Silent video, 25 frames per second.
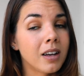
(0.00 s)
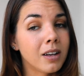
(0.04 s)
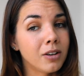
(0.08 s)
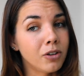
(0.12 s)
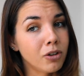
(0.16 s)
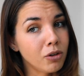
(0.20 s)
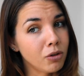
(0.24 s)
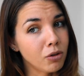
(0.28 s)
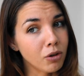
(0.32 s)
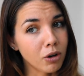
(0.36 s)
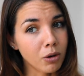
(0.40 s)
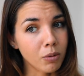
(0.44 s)
I
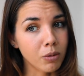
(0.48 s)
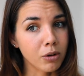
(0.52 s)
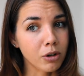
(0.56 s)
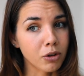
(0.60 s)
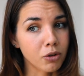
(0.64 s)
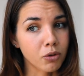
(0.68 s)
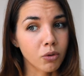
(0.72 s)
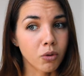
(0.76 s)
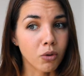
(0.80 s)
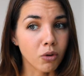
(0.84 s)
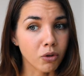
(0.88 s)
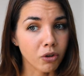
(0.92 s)
do not want
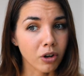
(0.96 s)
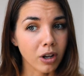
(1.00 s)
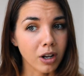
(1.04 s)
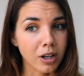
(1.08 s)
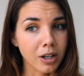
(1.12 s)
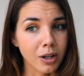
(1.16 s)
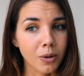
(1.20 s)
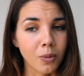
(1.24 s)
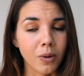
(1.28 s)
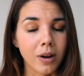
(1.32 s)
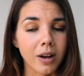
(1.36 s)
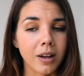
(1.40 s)
to talk to
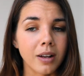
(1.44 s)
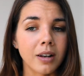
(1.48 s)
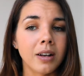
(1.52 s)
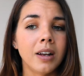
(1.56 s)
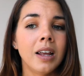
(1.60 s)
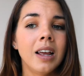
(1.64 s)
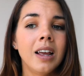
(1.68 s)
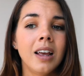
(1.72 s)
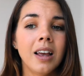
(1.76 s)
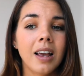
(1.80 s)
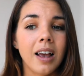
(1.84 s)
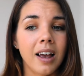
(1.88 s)

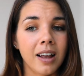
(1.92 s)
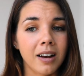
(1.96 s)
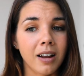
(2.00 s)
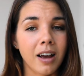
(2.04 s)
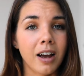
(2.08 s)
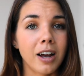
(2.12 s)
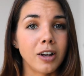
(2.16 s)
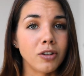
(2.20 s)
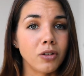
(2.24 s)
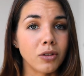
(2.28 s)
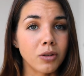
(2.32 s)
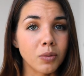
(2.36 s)
anyone and
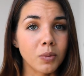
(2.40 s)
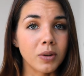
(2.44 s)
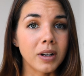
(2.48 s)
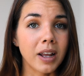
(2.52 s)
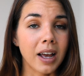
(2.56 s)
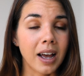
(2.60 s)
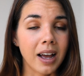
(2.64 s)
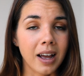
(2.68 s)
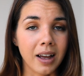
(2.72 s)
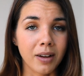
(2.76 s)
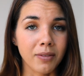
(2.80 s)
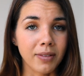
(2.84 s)
I just want
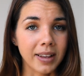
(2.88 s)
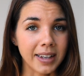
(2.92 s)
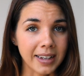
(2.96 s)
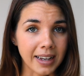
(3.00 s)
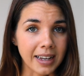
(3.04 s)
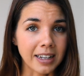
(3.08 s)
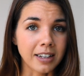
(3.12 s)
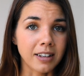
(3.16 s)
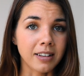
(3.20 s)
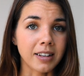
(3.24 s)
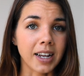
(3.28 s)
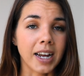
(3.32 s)
to have have
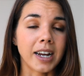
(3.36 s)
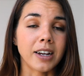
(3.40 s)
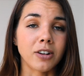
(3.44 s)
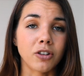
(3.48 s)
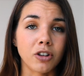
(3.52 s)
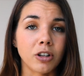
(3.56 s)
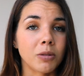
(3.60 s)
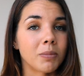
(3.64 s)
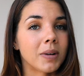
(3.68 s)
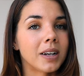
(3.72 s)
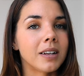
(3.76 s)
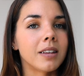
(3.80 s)
like a day
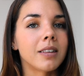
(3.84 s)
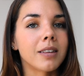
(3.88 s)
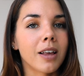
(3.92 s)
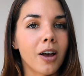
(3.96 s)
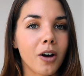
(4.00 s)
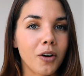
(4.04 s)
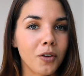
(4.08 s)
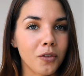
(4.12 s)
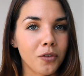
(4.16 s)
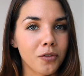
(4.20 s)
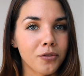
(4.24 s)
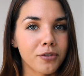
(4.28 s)
to
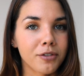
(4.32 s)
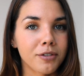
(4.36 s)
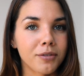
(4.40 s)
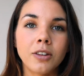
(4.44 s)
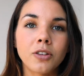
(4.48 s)
myself.